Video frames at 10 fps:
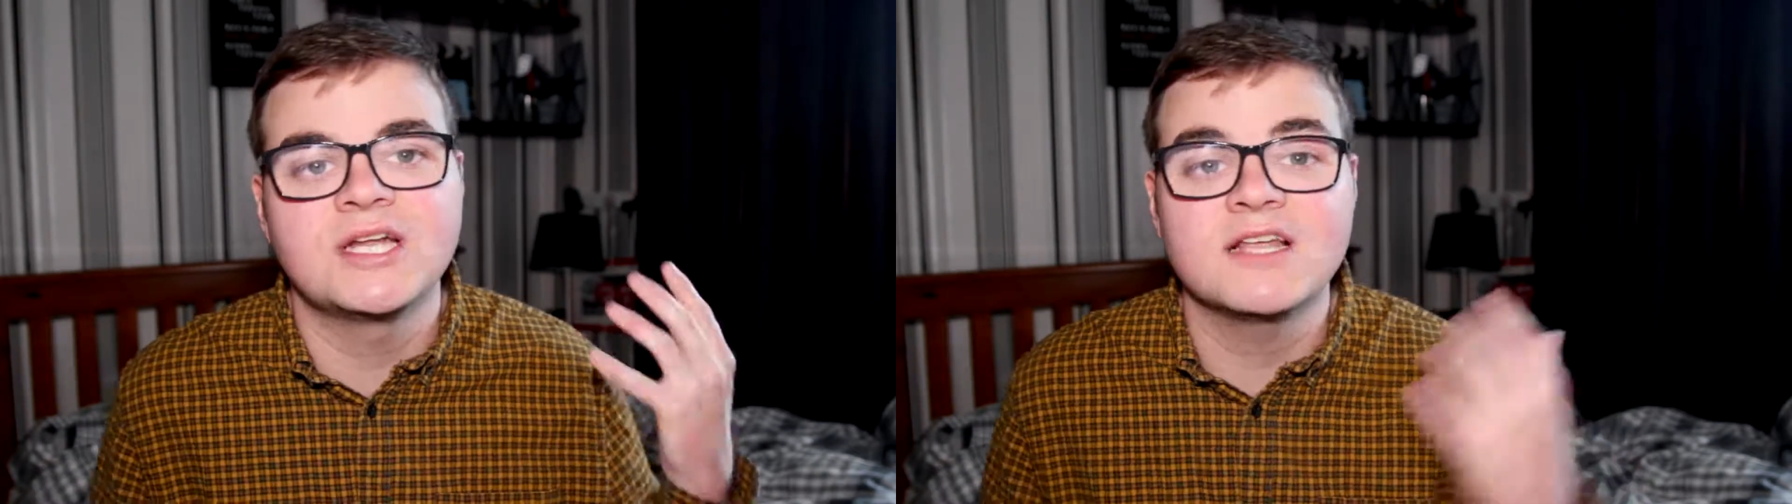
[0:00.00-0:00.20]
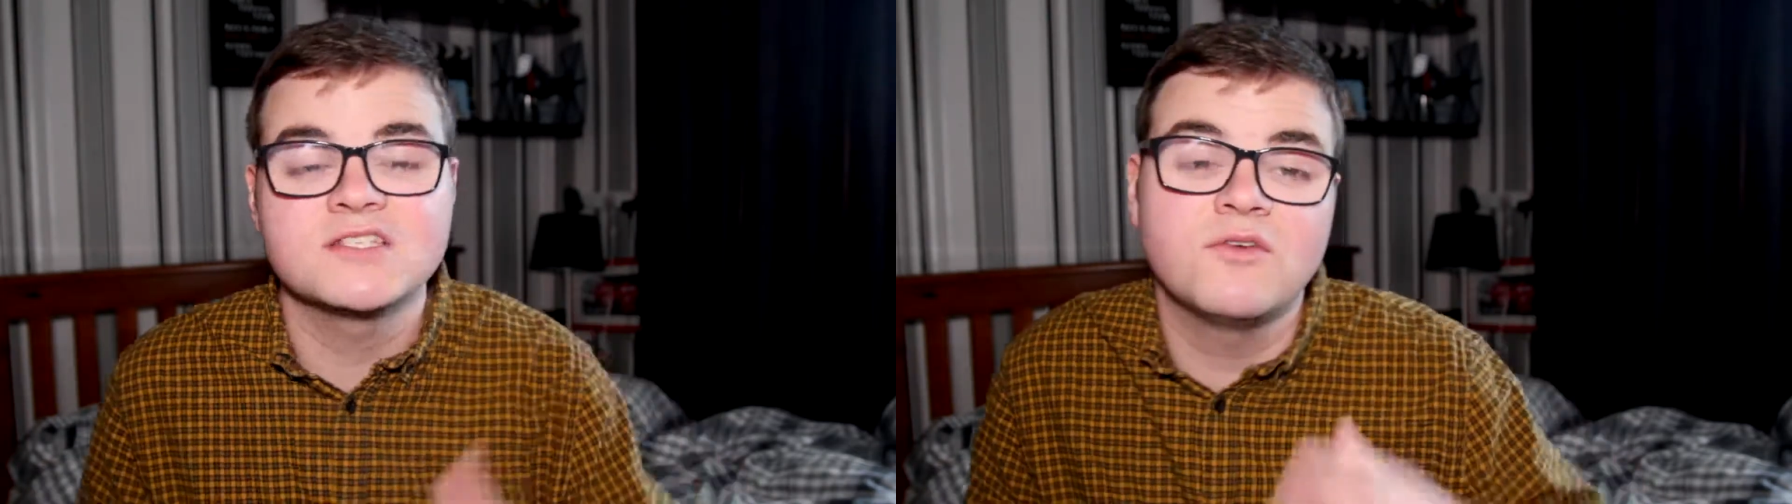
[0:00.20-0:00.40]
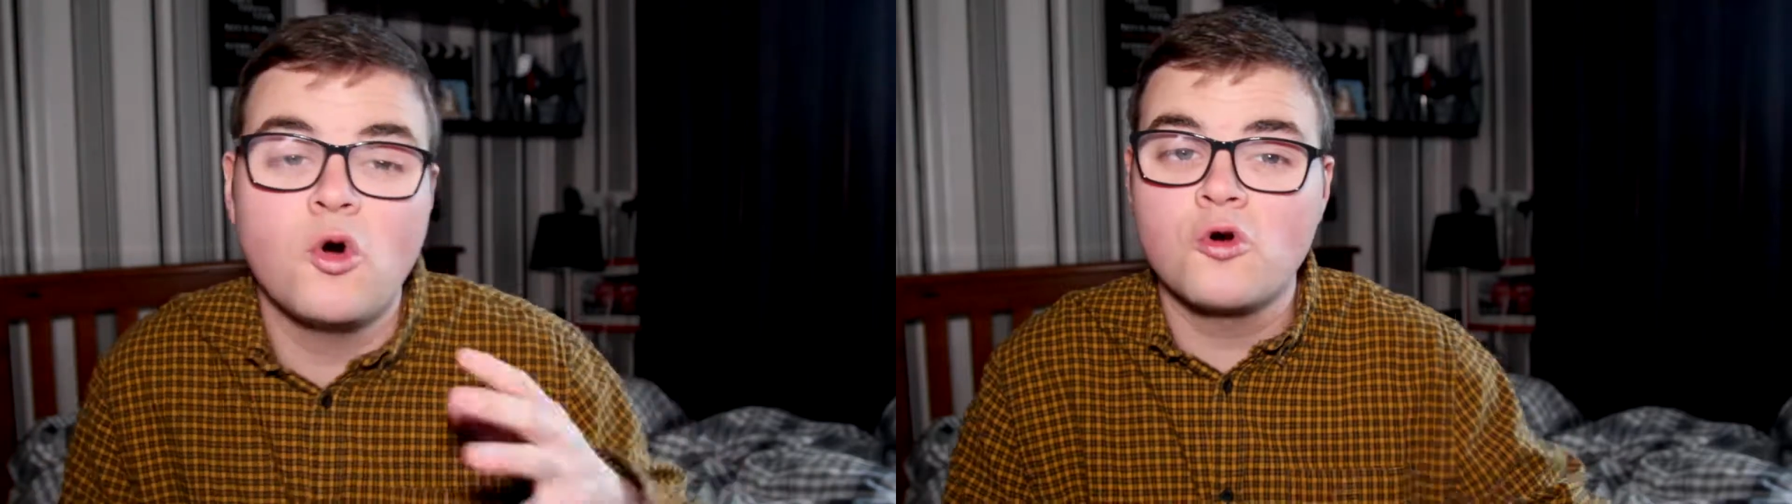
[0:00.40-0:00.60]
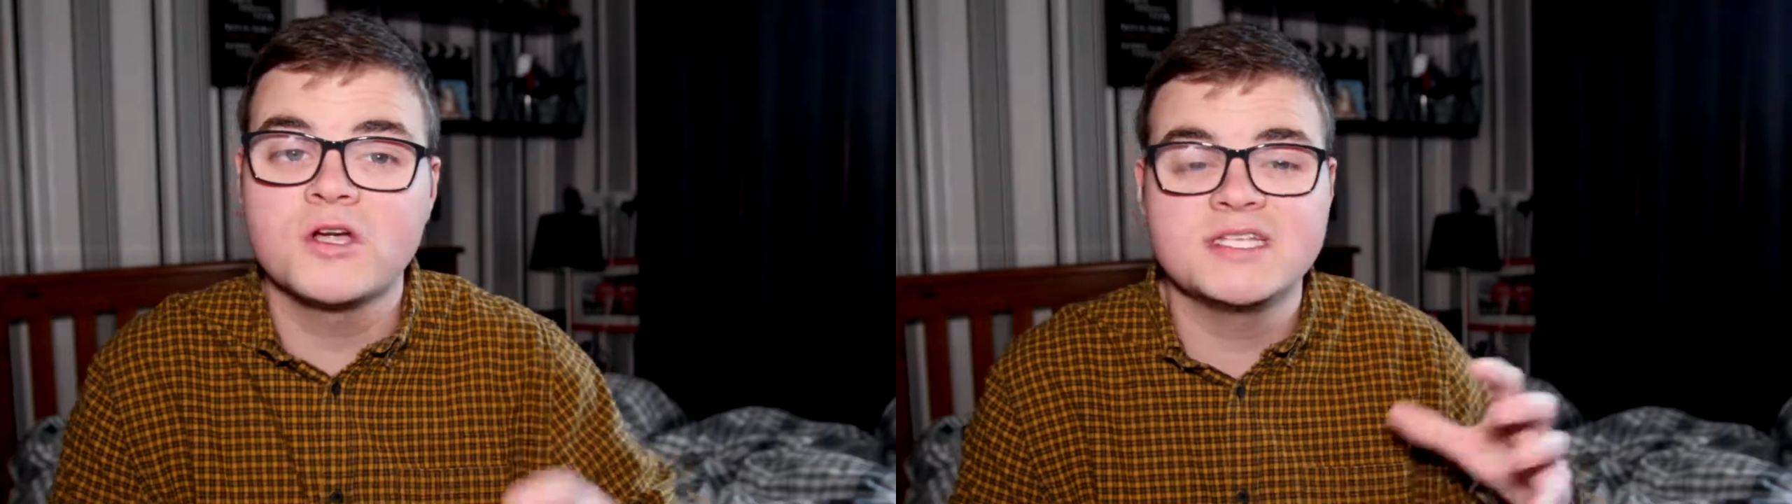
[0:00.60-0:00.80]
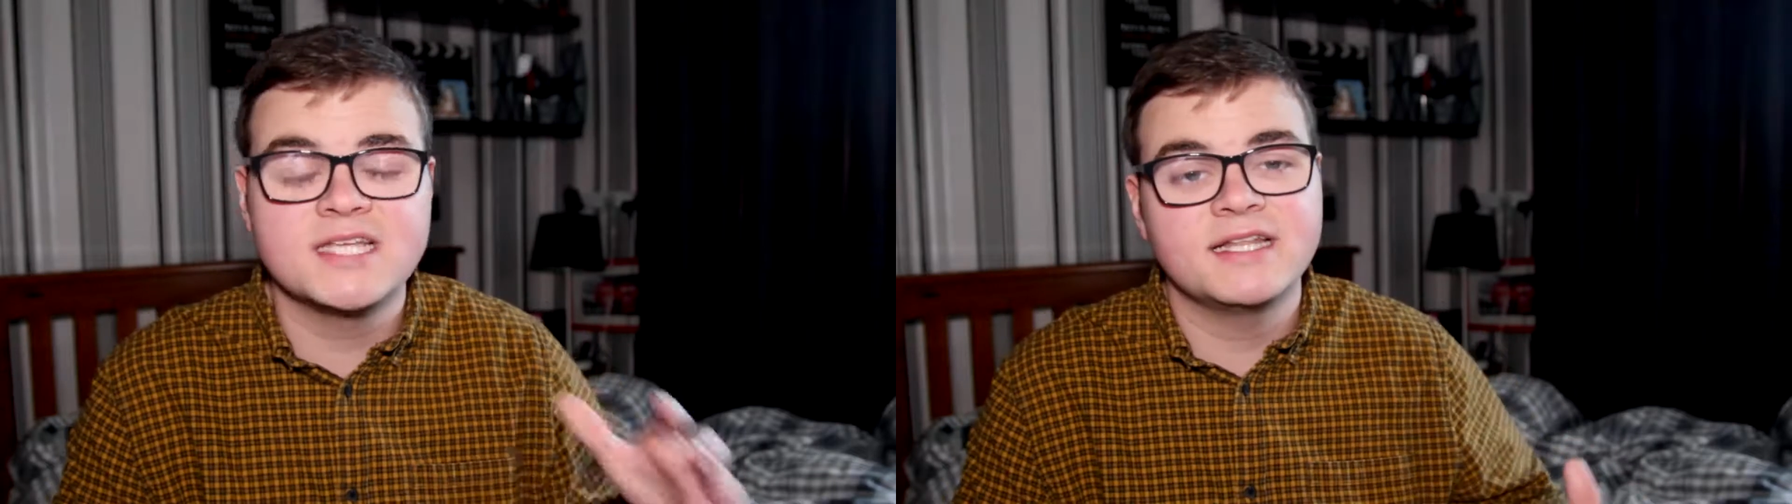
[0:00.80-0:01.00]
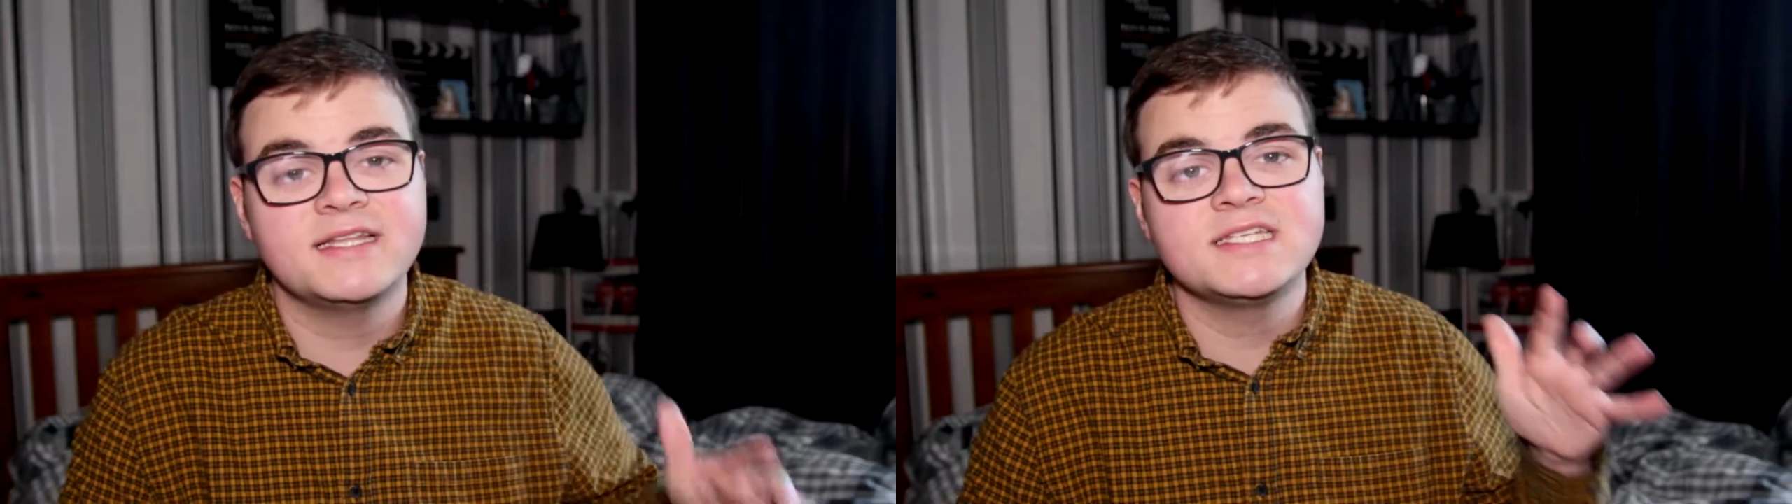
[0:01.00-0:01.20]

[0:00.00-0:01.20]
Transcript: and as I've already said,